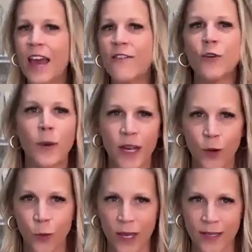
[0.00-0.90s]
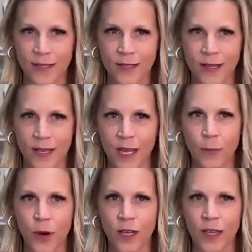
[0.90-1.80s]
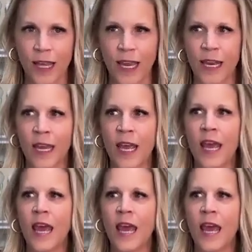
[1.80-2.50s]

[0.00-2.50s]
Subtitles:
Everybody wins in Park Lane.